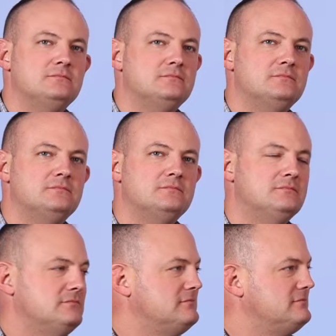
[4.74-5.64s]

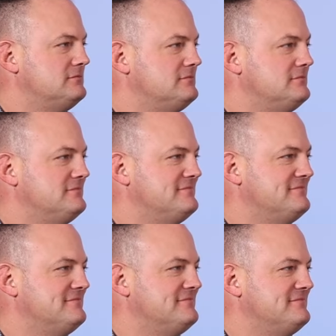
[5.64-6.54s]

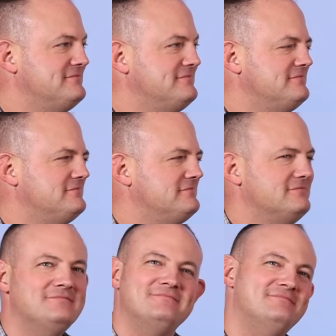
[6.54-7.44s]

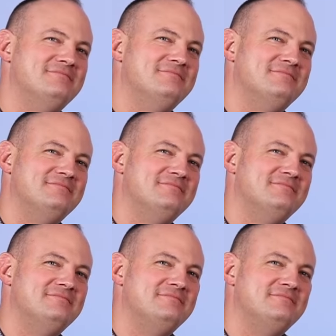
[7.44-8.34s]

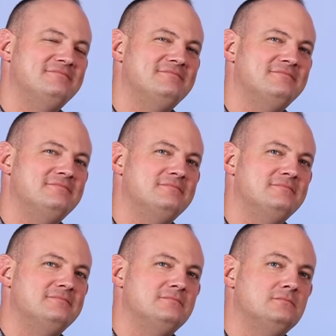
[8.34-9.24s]

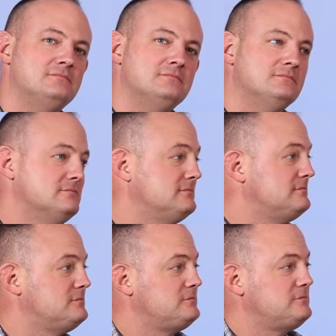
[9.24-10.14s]

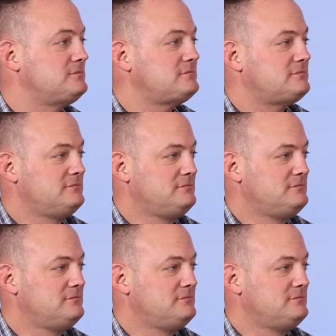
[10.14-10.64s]
[no speech]